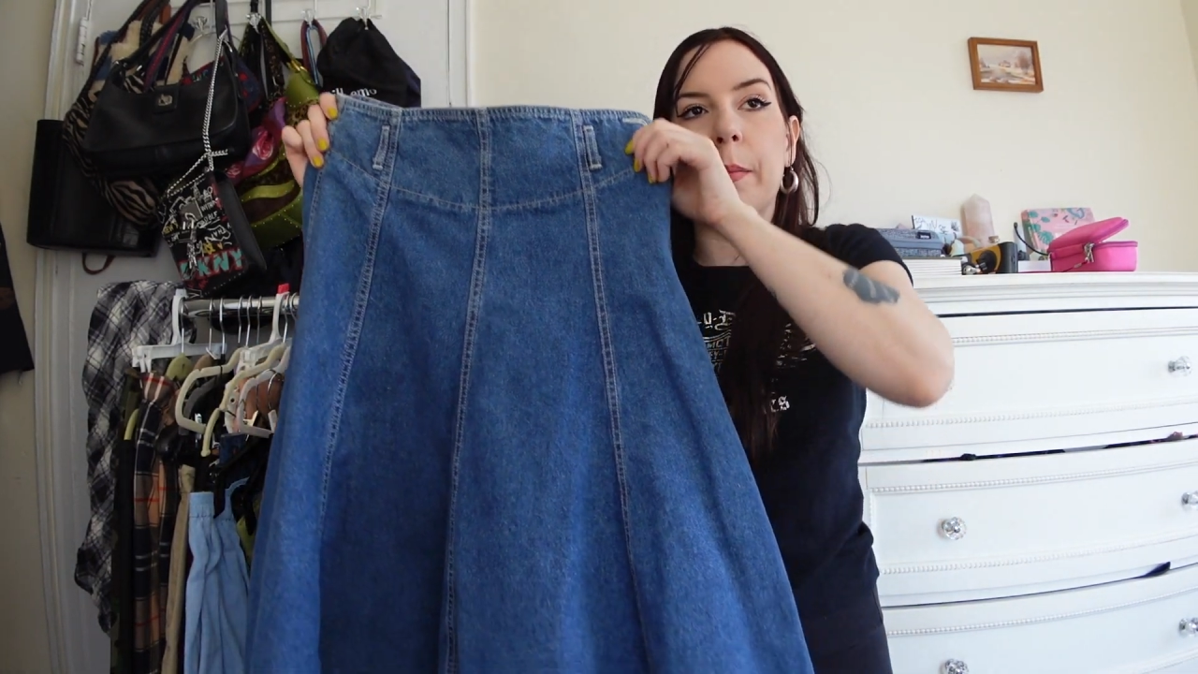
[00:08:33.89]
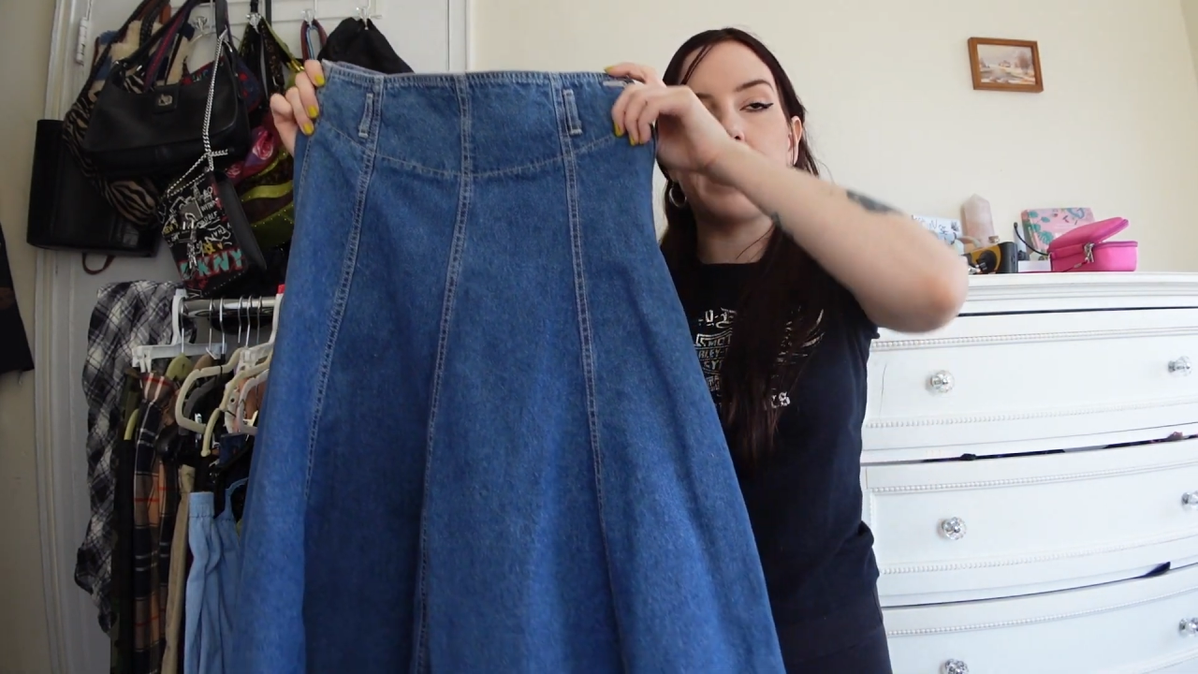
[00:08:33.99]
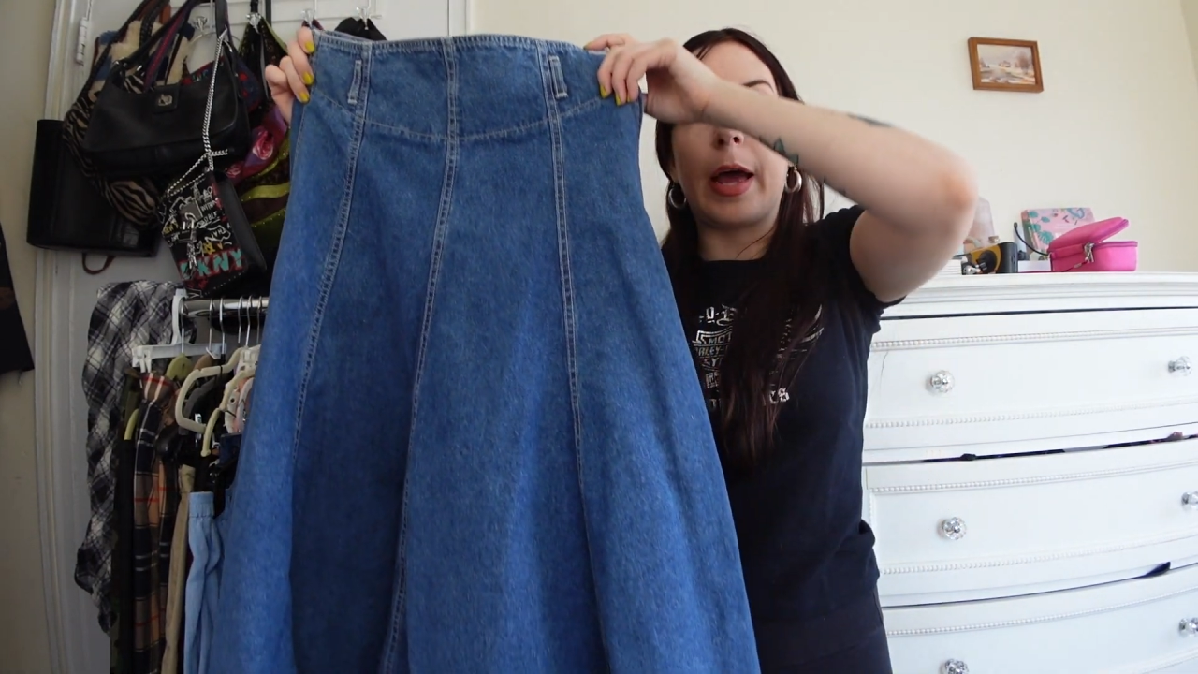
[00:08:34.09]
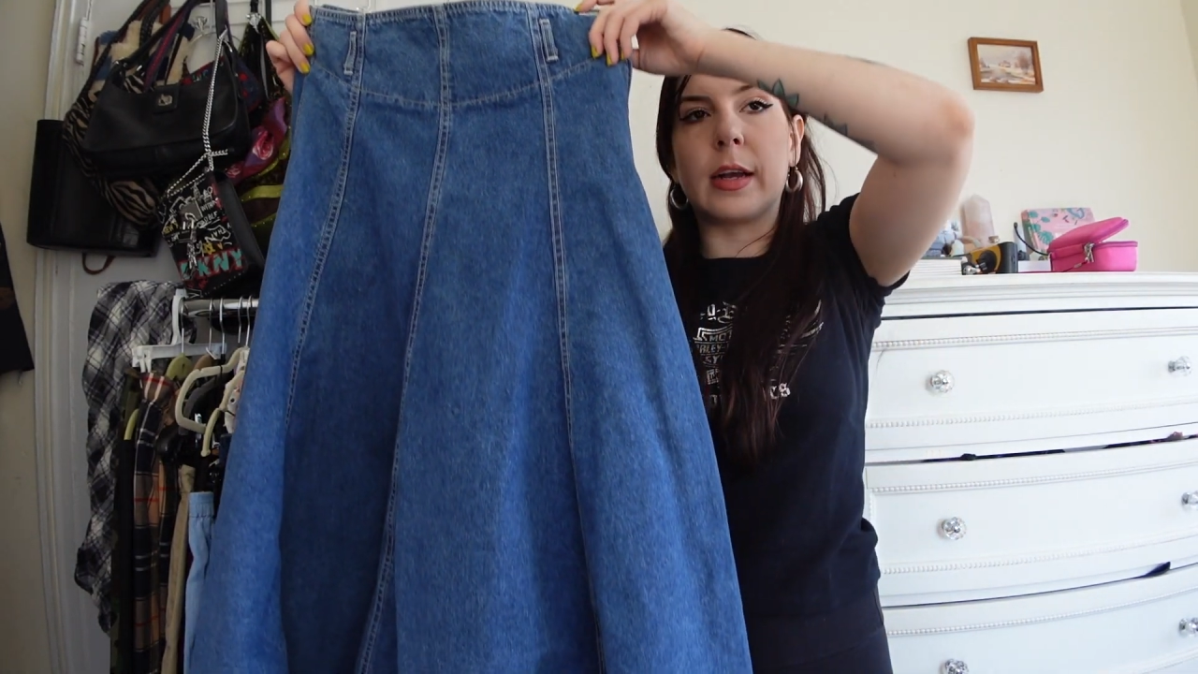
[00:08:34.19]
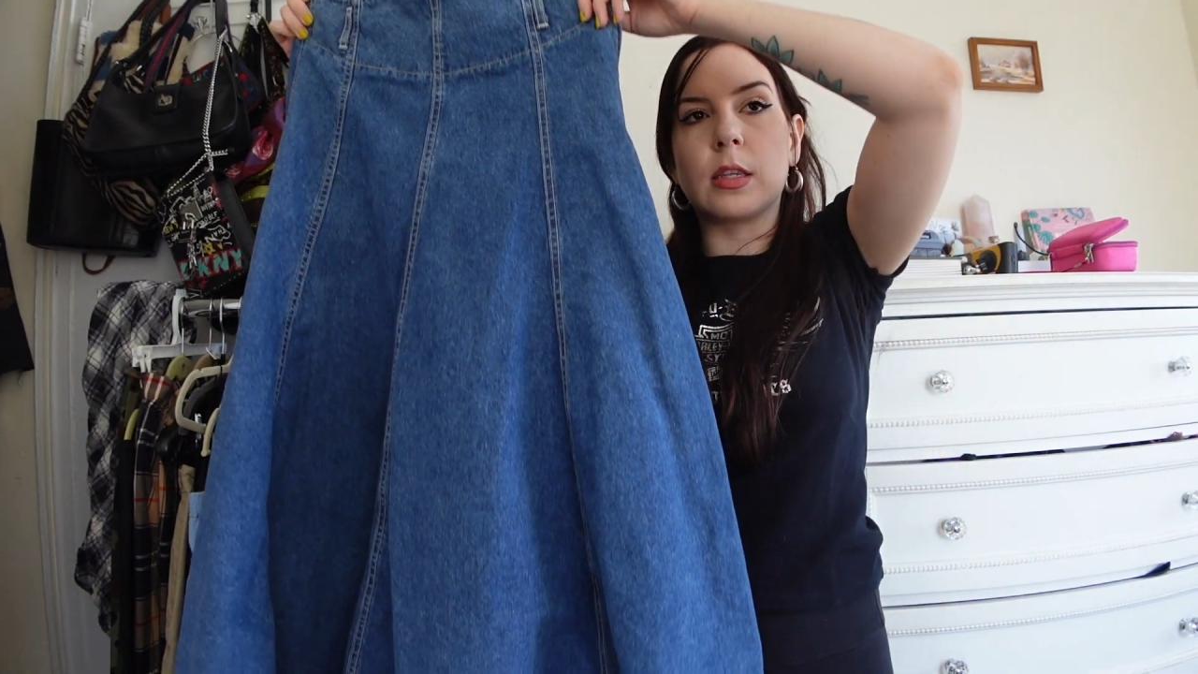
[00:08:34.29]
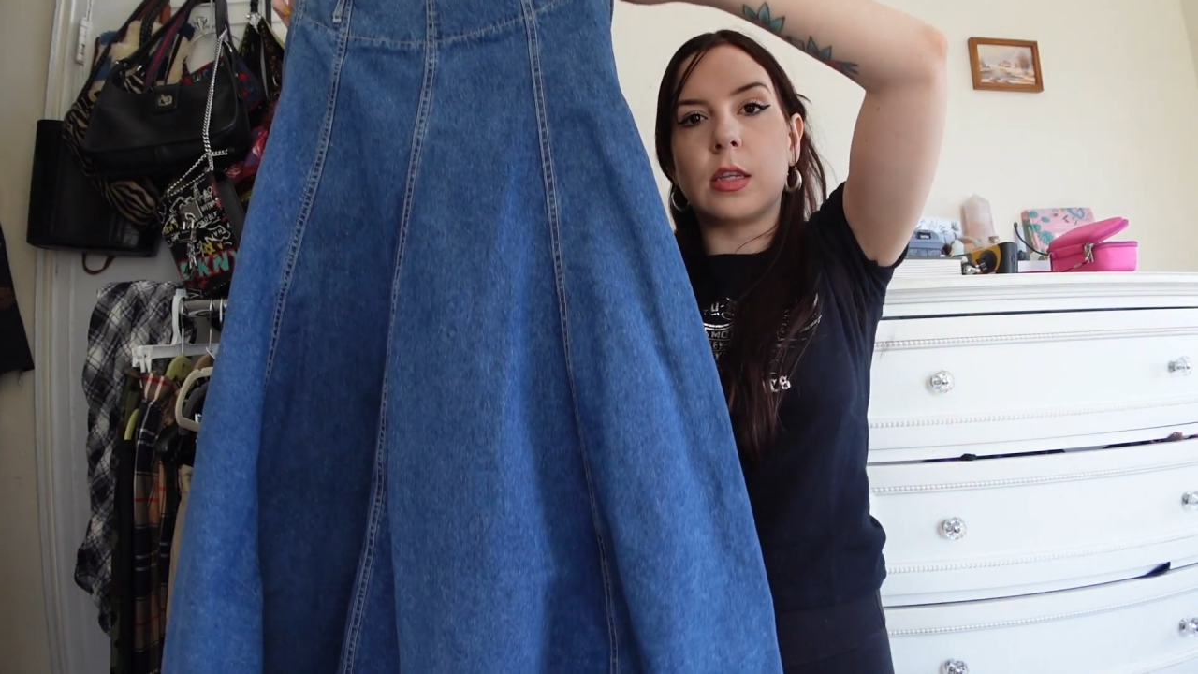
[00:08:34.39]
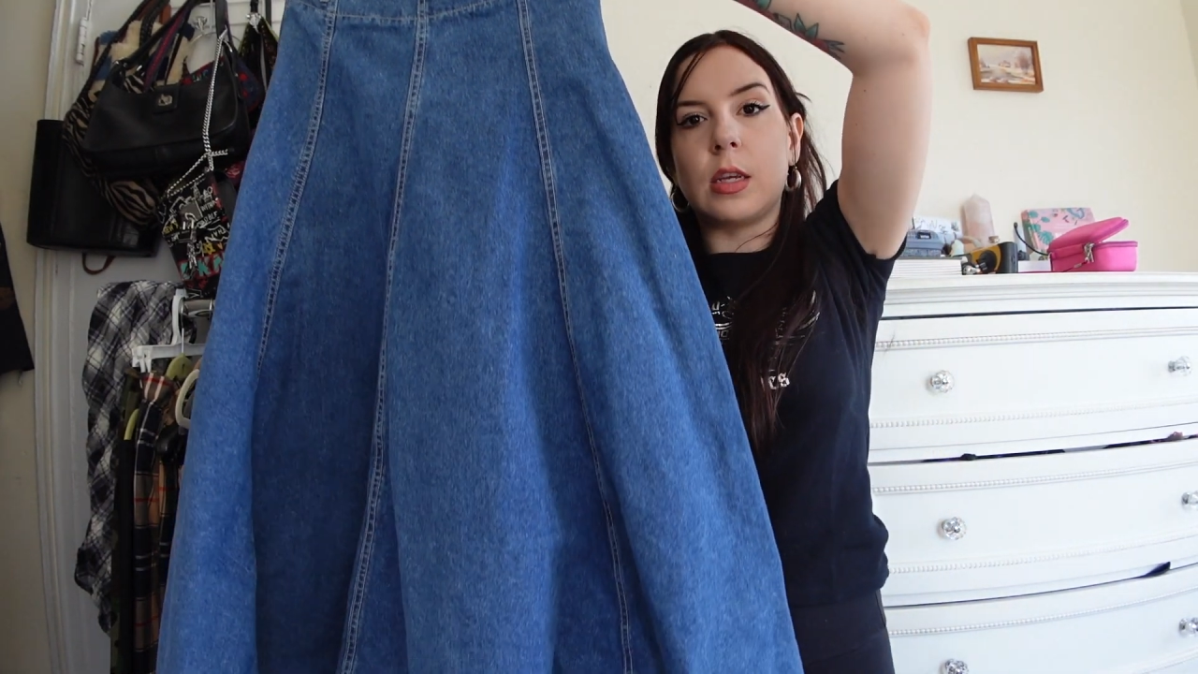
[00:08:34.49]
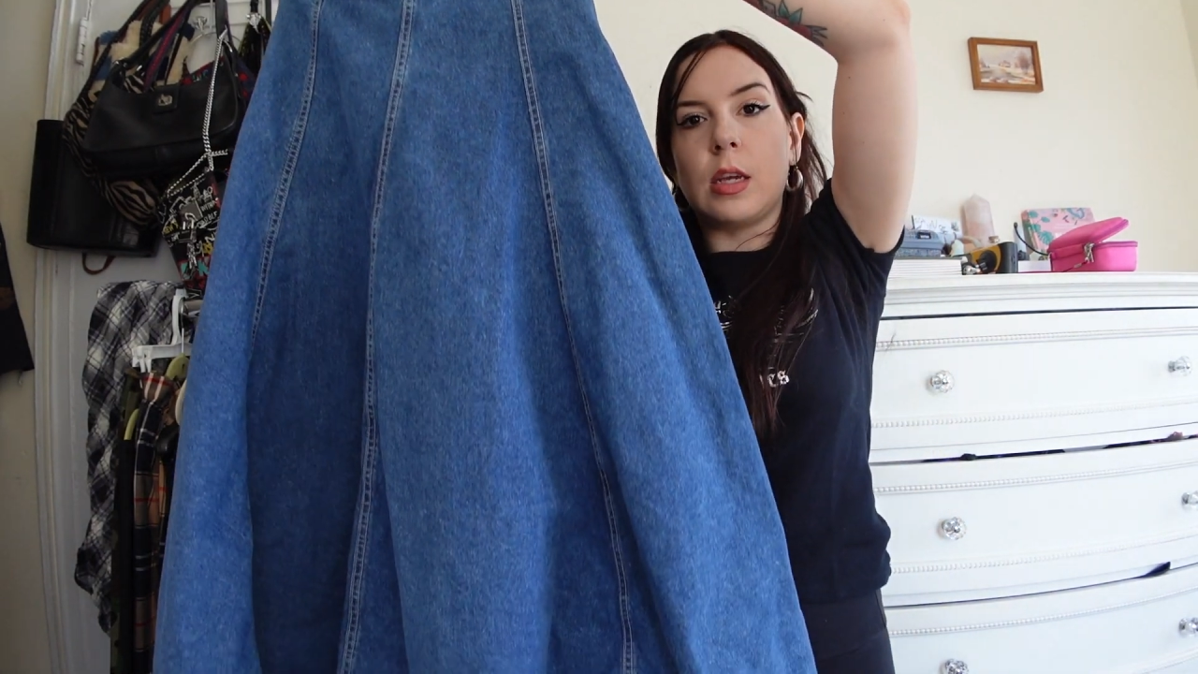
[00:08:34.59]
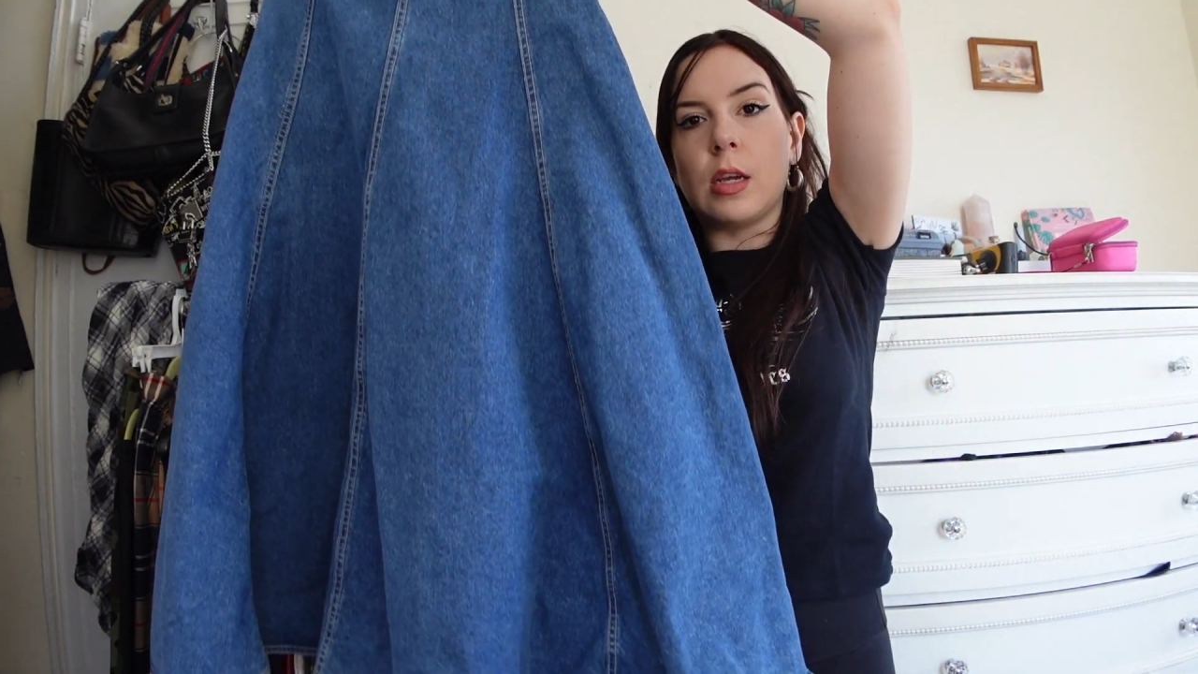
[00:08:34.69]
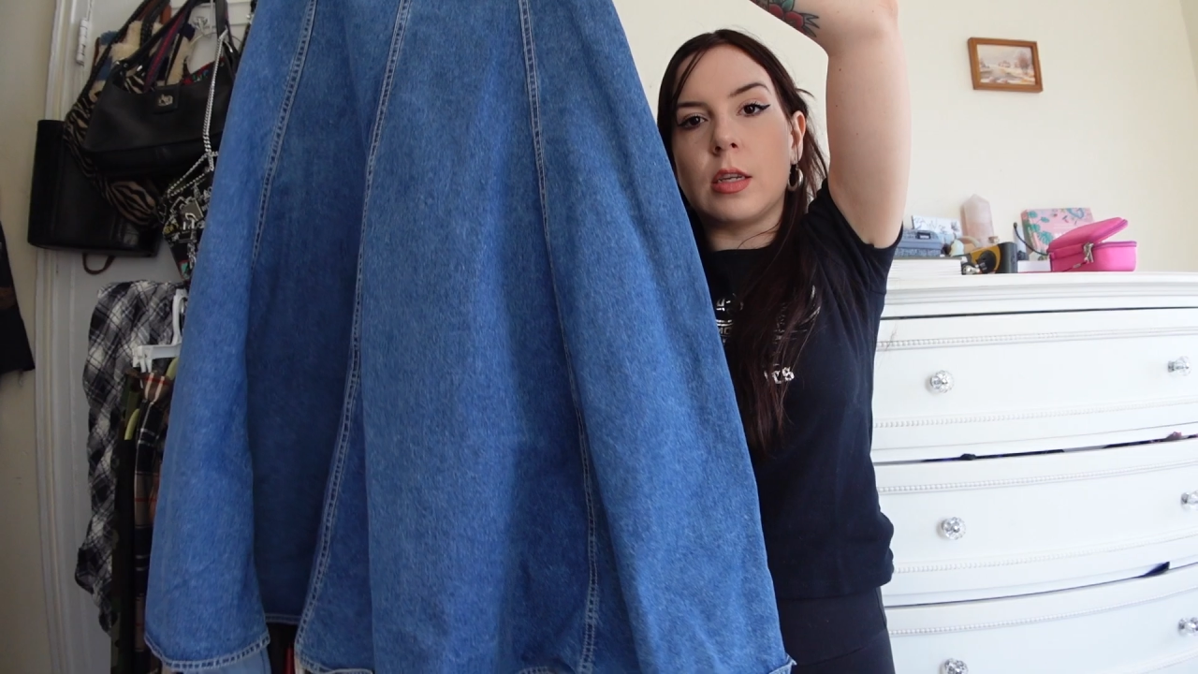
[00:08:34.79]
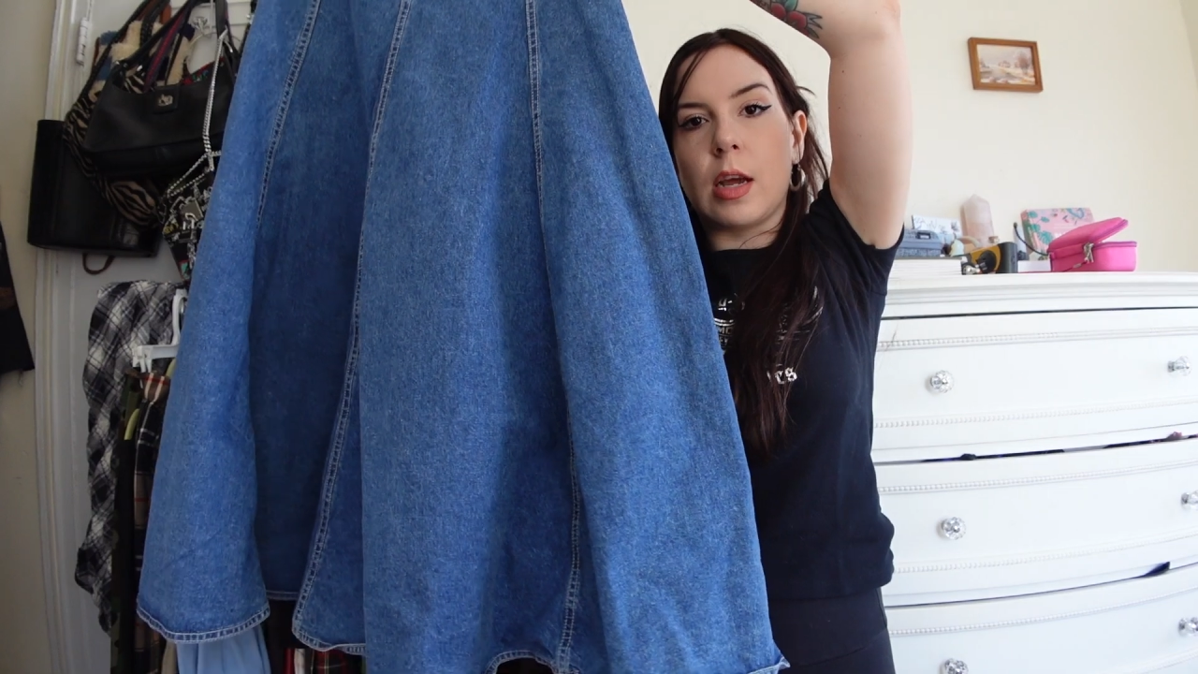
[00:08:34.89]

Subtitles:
maxi